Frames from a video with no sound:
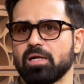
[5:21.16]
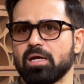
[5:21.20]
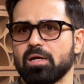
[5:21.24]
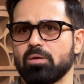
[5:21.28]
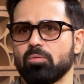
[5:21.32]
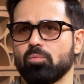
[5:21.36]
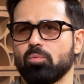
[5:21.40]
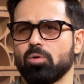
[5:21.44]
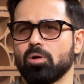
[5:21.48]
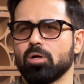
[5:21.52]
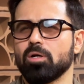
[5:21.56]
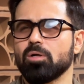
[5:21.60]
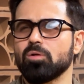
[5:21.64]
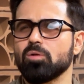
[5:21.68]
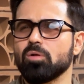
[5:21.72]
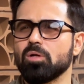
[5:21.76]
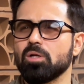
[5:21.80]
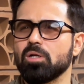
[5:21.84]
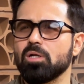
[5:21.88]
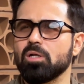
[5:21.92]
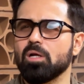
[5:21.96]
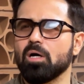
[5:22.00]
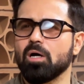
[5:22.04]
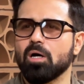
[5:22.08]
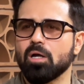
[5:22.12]
I wanted to
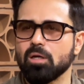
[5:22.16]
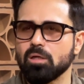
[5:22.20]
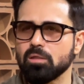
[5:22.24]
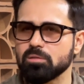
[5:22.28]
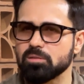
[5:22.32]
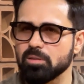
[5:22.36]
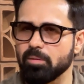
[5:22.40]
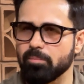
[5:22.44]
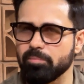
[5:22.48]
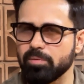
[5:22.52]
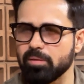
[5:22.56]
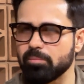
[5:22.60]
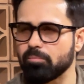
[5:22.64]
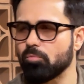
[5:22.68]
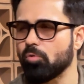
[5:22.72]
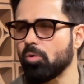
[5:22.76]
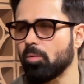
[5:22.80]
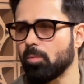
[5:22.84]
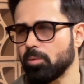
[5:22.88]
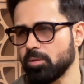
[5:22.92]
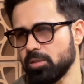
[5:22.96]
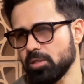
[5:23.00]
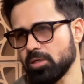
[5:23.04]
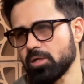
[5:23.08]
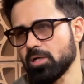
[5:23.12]
learn something
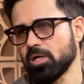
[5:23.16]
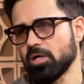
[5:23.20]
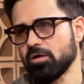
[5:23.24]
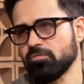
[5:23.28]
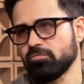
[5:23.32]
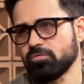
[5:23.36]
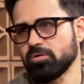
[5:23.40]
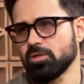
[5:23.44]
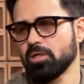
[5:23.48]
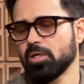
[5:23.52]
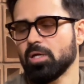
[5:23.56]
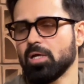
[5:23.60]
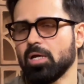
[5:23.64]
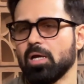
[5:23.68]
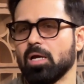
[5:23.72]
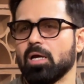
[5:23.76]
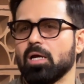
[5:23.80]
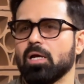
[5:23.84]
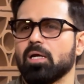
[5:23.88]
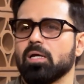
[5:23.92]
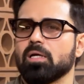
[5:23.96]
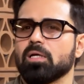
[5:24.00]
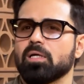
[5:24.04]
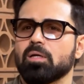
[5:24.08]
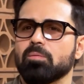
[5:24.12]
more about the craft.
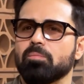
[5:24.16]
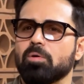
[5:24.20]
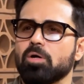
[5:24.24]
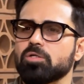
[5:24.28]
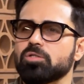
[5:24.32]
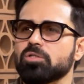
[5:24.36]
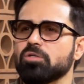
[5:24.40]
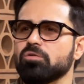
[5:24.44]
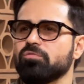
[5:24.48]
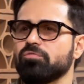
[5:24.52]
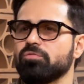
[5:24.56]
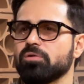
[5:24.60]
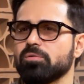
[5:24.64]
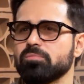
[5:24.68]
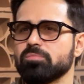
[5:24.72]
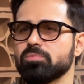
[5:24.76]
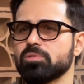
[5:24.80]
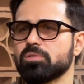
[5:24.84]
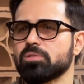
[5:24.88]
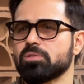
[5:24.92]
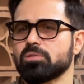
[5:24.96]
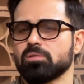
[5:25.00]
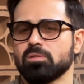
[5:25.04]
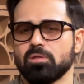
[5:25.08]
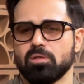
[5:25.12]
Commercial
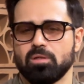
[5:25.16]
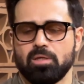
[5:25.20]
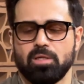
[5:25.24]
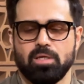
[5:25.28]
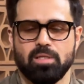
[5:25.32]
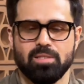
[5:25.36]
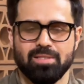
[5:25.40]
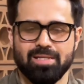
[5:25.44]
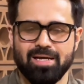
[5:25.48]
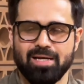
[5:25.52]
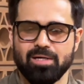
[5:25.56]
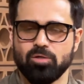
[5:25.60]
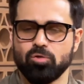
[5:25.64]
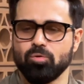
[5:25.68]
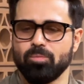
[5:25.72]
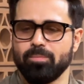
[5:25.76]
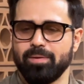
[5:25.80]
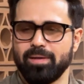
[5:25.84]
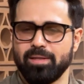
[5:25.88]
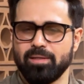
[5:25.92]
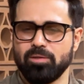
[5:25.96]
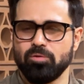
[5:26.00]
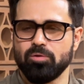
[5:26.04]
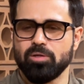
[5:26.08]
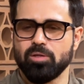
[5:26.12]
films in that
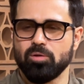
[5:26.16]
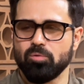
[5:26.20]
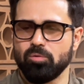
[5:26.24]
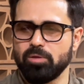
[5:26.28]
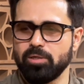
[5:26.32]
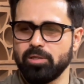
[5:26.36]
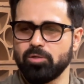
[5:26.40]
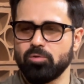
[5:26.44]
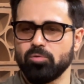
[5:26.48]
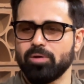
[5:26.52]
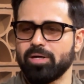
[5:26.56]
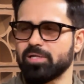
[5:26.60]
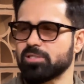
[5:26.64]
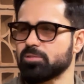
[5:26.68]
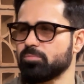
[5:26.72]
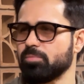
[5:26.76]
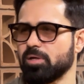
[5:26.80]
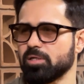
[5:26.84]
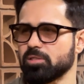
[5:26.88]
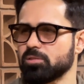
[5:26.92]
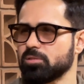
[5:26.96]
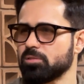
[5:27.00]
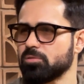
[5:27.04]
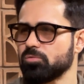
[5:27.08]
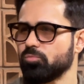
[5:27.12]
domain, you can only do as
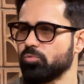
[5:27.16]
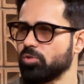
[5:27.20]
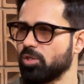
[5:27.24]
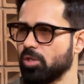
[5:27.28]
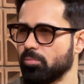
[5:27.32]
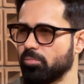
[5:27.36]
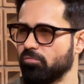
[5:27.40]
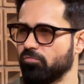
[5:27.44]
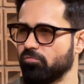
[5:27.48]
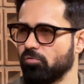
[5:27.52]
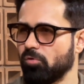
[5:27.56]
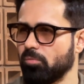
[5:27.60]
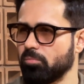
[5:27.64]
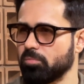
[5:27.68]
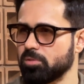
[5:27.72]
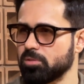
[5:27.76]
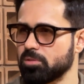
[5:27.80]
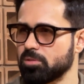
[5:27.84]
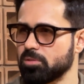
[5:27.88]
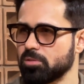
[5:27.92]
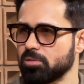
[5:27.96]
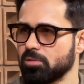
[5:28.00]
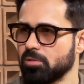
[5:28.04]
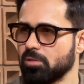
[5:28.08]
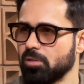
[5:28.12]
much with your
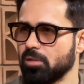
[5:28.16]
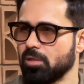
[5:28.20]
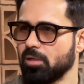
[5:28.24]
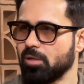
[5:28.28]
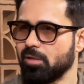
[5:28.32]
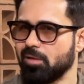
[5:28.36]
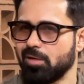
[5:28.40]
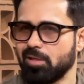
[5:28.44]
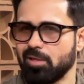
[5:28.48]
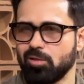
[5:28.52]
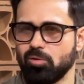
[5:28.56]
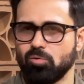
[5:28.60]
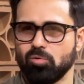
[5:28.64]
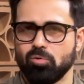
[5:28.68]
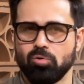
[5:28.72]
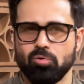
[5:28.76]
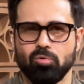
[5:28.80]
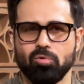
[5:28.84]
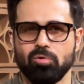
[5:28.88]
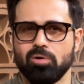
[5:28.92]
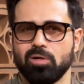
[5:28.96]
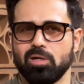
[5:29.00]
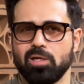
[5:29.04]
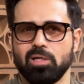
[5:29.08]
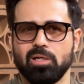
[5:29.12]
performance. Like, no
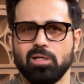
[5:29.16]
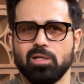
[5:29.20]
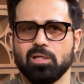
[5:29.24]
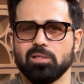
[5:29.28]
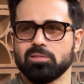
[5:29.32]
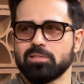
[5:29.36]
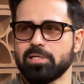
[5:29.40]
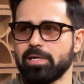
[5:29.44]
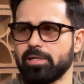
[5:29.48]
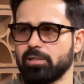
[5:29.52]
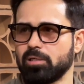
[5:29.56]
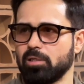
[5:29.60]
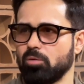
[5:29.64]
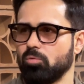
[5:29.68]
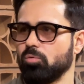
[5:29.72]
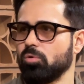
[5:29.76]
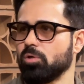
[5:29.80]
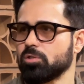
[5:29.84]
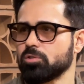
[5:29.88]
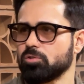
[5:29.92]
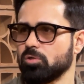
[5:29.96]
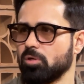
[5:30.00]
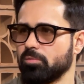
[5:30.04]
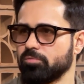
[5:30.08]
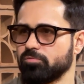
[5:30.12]
one really does acting
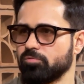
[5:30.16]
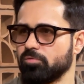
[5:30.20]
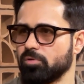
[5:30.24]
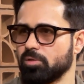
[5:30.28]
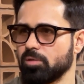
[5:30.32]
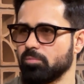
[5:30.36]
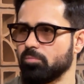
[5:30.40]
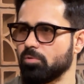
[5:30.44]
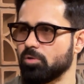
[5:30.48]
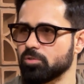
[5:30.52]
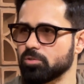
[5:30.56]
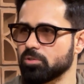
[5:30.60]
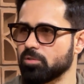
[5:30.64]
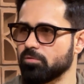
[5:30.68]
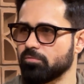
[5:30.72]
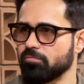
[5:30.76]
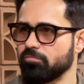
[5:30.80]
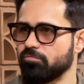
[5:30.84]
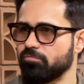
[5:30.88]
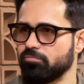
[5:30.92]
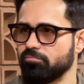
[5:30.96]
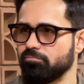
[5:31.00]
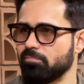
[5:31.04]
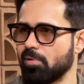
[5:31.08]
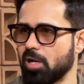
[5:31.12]
workshops for a commercial
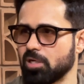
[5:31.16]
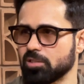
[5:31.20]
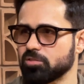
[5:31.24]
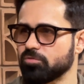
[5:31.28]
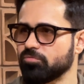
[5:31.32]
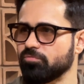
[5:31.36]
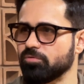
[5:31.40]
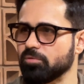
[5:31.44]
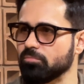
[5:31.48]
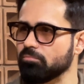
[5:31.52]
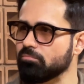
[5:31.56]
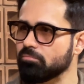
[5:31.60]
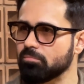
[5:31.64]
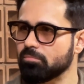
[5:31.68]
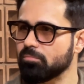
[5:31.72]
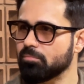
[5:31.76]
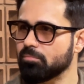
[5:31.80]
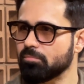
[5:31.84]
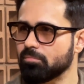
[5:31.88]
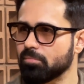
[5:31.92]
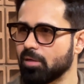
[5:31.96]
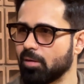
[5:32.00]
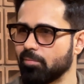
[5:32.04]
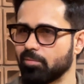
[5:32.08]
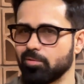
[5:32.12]
mass film.
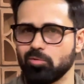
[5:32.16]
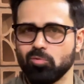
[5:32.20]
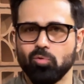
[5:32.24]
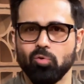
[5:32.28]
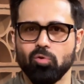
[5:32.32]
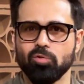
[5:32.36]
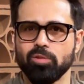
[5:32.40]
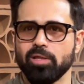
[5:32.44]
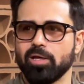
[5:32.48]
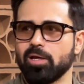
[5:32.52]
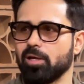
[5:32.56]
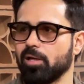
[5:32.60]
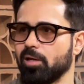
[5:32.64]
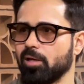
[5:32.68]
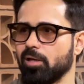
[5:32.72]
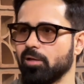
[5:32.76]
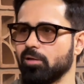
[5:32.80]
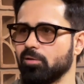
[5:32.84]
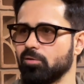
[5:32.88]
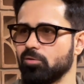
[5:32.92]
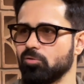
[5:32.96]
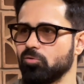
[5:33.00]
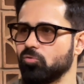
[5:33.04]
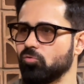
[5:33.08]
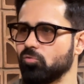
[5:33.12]
I mean, you go
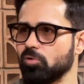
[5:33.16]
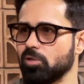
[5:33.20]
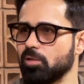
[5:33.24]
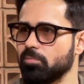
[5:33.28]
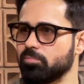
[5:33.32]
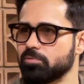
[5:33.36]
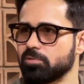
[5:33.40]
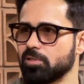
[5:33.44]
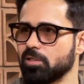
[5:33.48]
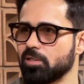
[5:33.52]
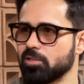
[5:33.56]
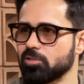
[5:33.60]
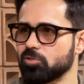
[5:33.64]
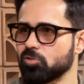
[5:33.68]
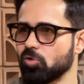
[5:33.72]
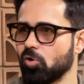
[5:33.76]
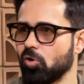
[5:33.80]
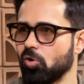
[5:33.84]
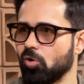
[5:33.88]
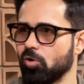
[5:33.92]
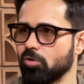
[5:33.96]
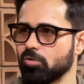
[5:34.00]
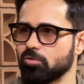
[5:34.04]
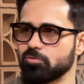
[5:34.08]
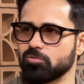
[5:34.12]
there, you lip sync
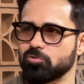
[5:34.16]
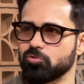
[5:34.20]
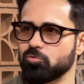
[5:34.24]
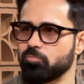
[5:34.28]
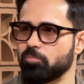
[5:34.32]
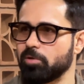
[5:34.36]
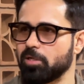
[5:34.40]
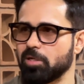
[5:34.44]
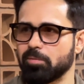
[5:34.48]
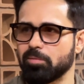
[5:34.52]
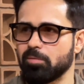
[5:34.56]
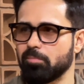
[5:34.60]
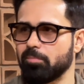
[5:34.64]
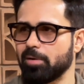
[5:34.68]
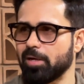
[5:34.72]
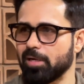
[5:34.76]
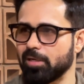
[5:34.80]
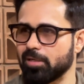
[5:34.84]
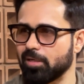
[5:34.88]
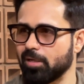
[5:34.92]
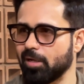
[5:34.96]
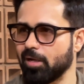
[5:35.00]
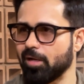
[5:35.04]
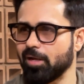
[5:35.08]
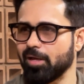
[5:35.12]
songs, you beat up the
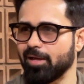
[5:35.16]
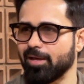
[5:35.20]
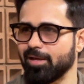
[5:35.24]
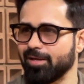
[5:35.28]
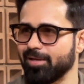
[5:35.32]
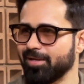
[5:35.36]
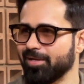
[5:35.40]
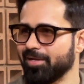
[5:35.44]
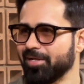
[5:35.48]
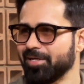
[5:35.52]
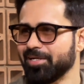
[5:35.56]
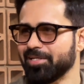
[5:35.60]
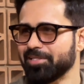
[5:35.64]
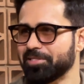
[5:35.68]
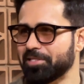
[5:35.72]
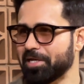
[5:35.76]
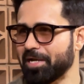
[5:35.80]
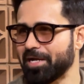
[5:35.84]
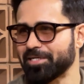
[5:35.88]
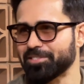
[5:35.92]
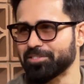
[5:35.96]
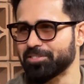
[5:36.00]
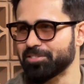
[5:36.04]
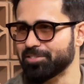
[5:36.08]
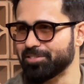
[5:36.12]
bad guy, the
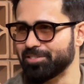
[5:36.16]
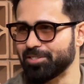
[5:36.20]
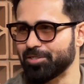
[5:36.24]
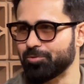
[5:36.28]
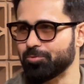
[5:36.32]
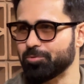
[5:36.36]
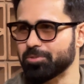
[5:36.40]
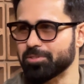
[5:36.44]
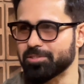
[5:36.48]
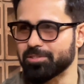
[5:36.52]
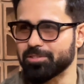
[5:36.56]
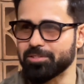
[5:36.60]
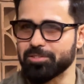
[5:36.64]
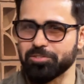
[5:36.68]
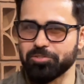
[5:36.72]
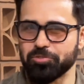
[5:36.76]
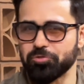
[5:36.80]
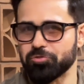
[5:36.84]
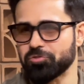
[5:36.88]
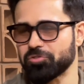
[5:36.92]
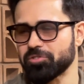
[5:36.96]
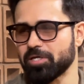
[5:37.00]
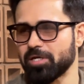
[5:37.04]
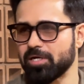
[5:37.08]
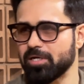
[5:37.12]
action sequences, you
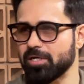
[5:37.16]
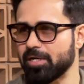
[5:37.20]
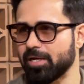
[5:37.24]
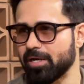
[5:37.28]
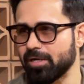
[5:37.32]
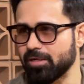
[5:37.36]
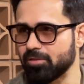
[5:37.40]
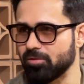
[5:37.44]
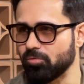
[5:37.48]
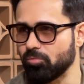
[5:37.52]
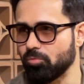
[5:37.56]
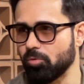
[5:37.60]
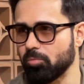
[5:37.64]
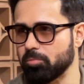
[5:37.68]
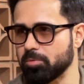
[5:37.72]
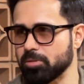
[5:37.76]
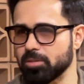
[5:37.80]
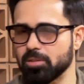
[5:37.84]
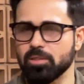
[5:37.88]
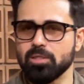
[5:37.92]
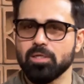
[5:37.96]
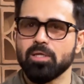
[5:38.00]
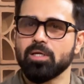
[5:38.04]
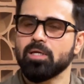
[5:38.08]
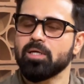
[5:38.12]
serenade the
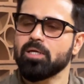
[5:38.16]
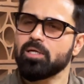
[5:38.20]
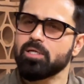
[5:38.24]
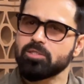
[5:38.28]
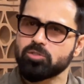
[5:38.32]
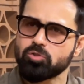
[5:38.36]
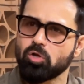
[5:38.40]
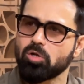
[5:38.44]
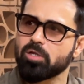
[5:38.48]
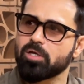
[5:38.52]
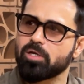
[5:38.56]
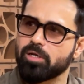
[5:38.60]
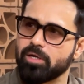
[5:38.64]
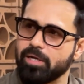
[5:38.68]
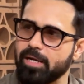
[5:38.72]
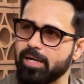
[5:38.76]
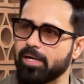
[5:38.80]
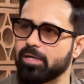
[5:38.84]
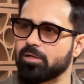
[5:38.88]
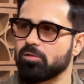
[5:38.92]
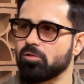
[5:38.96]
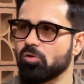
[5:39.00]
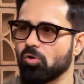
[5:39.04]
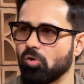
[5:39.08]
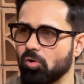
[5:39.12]
woman. It's all
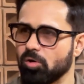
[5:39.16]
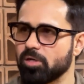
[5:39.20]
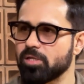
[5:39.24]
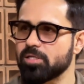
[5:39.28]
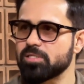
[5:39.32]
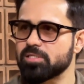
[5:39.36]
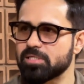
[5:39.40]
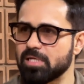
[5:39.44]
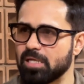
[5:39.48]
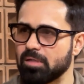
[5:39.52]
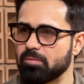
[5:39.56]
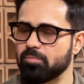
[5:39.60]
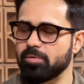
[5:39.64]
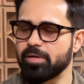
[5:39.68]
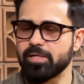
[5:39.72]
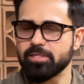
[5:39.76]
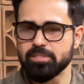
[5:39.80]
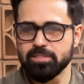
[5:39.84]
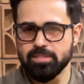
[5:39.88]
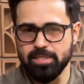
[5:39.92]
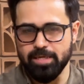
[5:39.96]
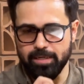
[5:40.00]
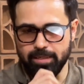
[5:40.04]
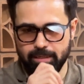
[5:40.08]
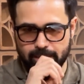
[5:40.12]
great. The audience
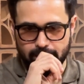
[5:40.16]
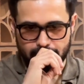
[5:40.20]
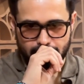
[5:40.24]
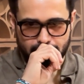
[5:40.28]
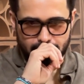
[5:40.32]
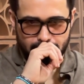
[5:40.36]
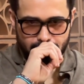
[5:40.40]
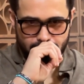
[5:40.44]
celebrates that.